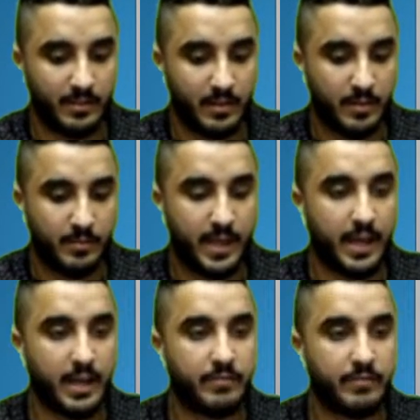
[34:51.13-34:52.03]
But yeah,
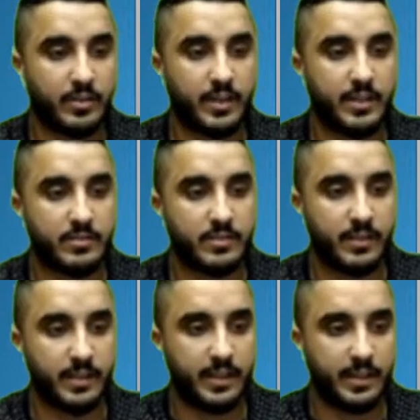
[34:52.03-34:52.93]
if you're interested
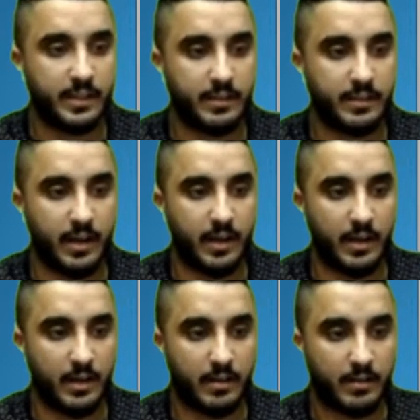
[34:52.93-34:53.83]
in
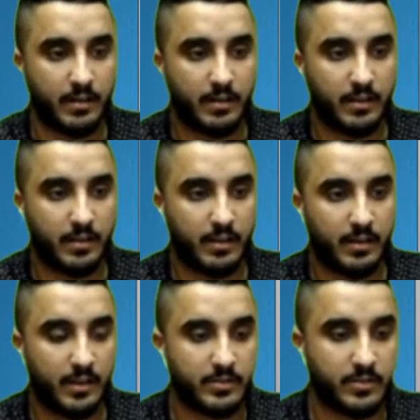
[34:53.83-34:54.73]

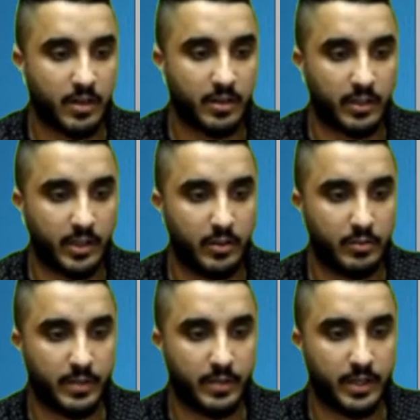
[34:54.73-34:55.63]
starting a code,
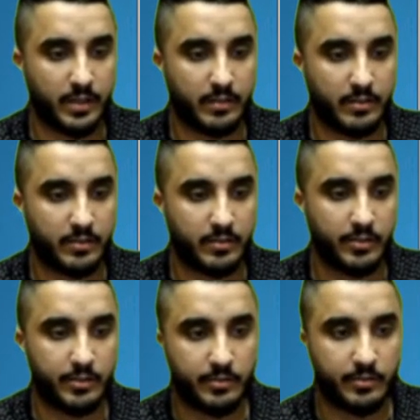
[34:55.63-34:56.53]
but you